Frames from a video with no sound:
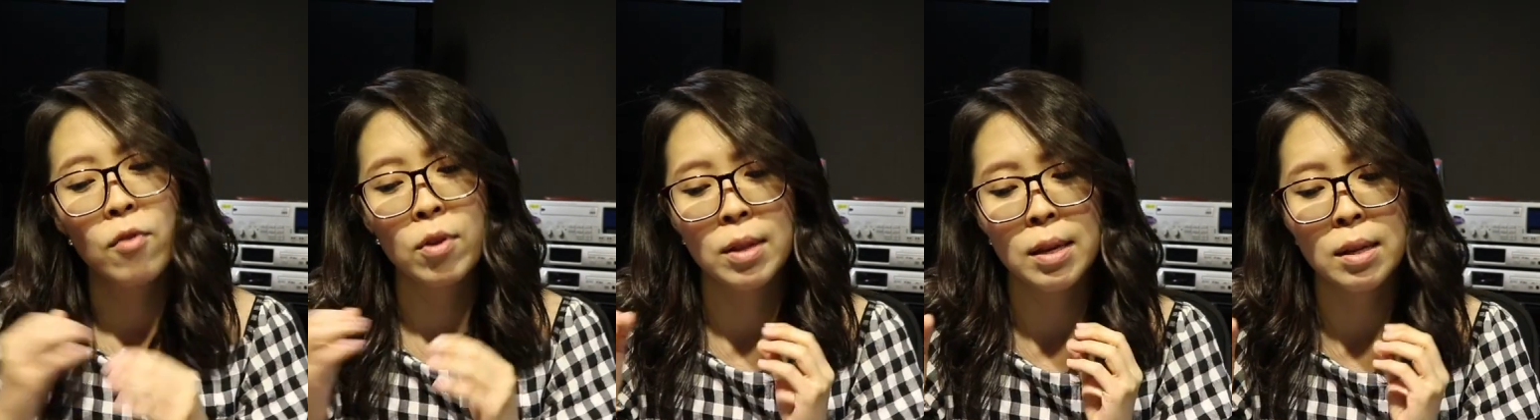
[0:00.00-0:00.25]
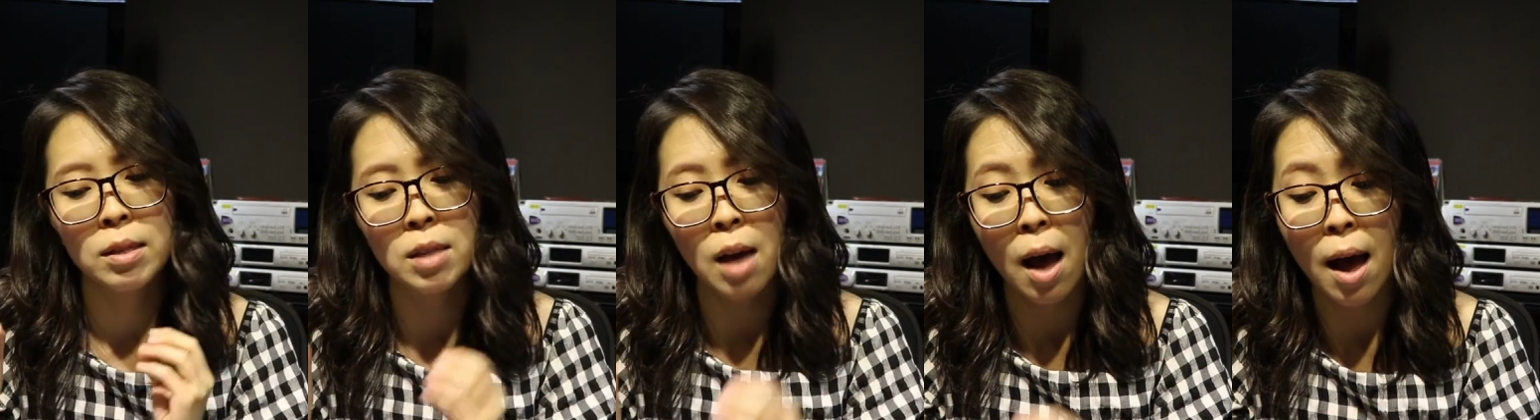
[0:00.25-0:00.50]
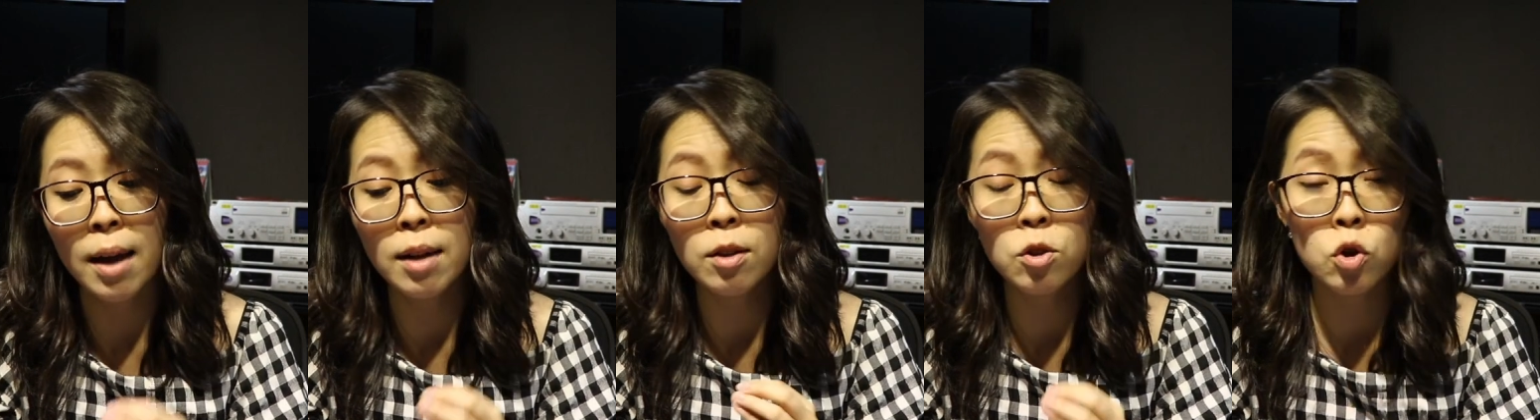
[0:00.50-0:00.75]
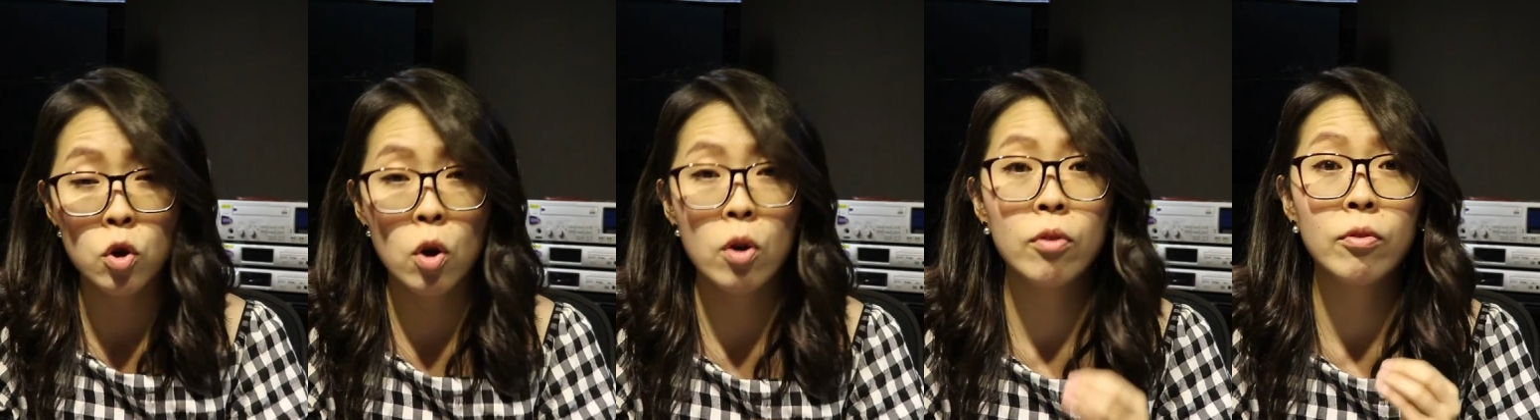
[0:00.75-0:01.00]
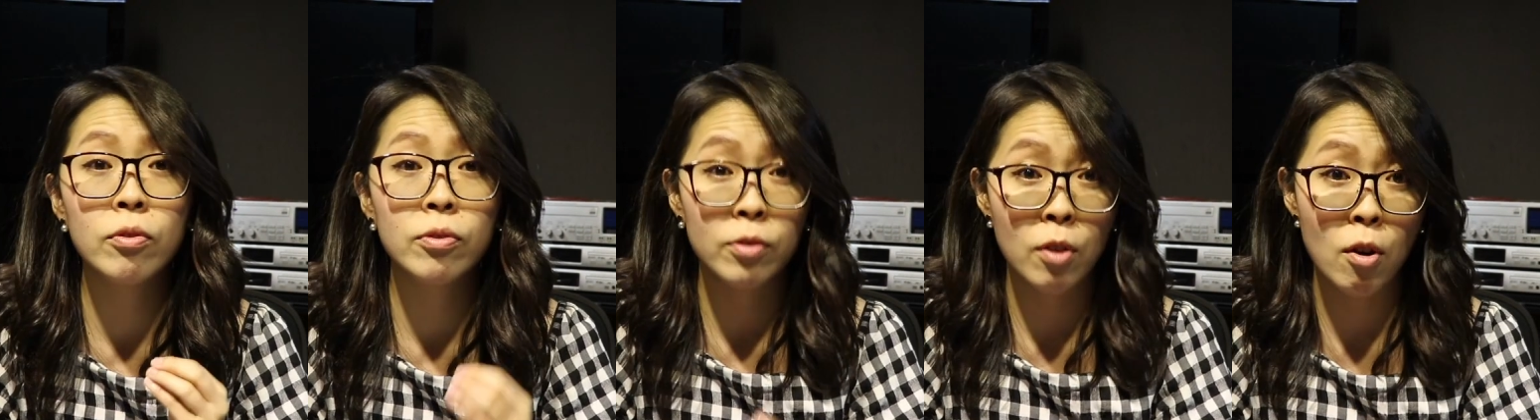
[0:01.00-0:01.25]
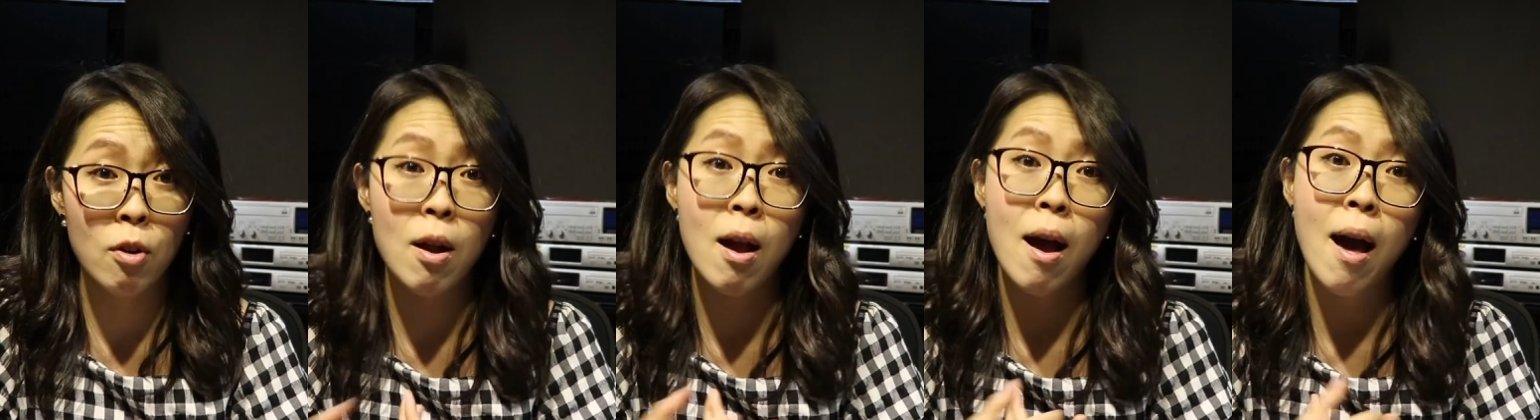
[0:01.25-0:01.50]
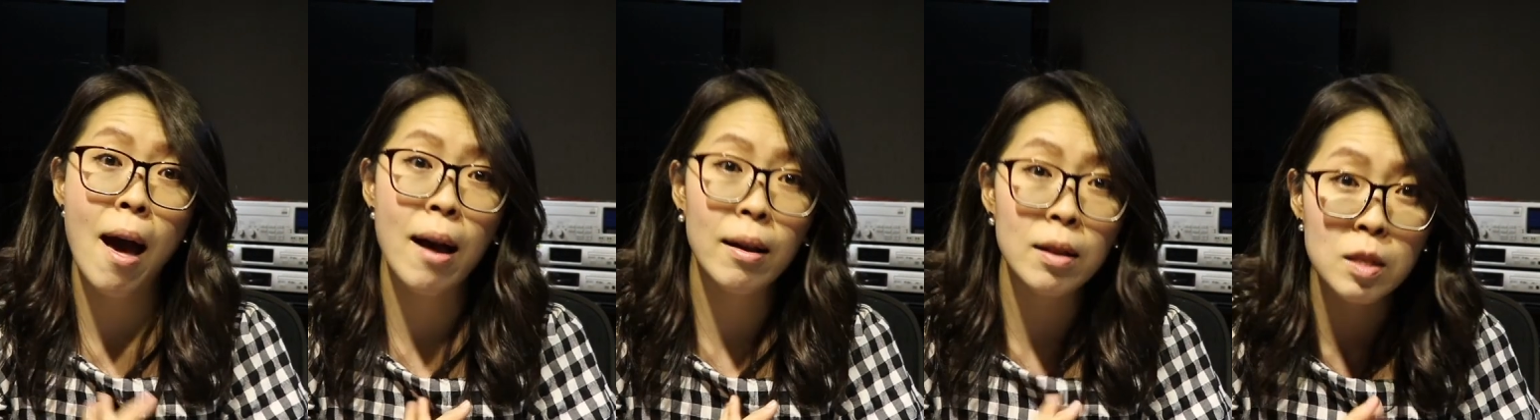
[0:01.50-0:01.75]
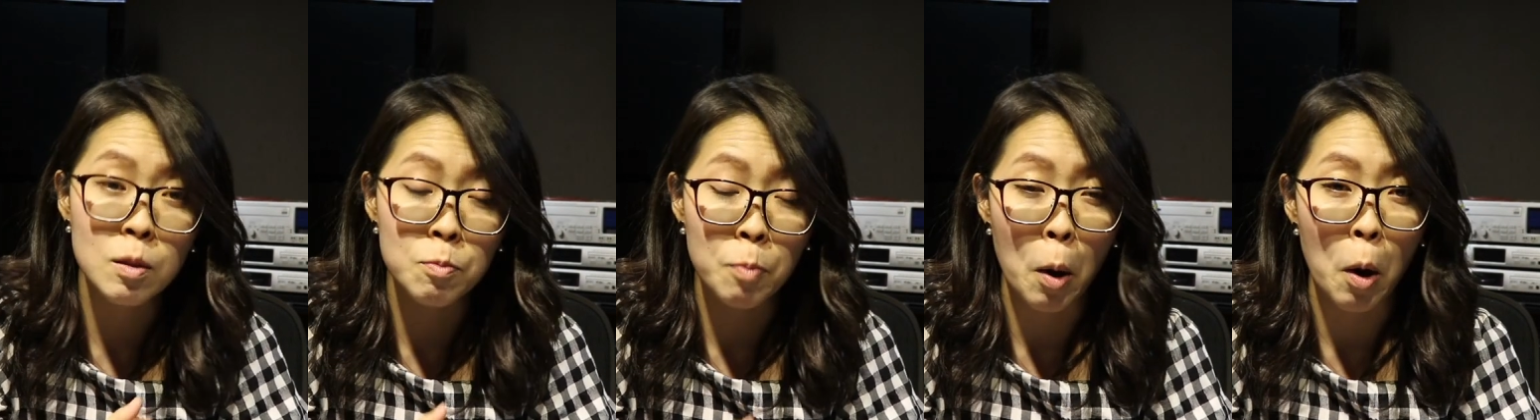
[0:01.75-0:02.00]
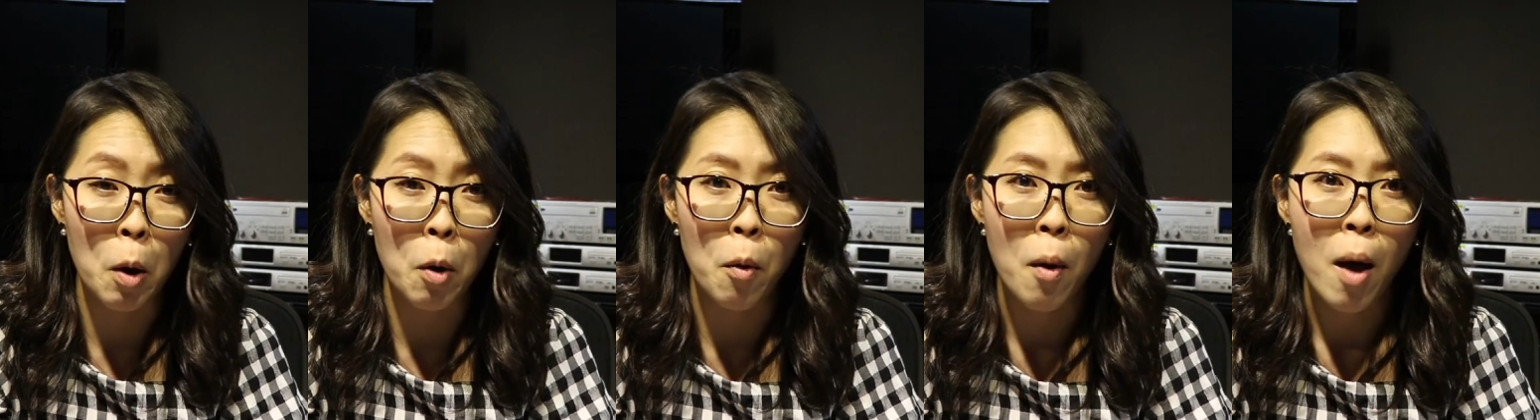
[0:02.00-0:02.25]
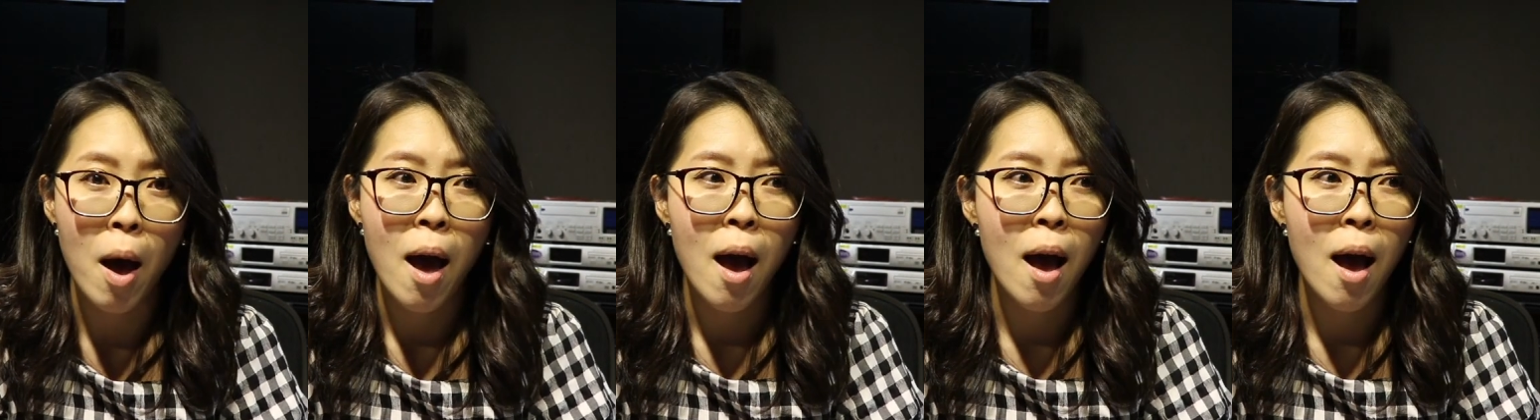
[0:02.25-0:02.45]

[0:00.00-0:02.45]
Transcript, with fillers: for the Taichung Flora Expo,